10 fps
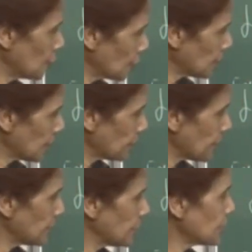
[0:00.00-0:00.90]
two step
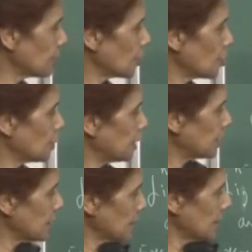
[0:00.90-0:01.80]
transition
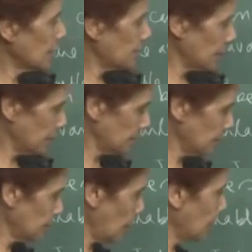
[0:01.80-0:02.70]
probabilities, we will
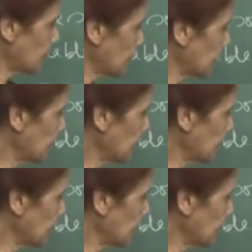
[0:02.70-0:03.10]
also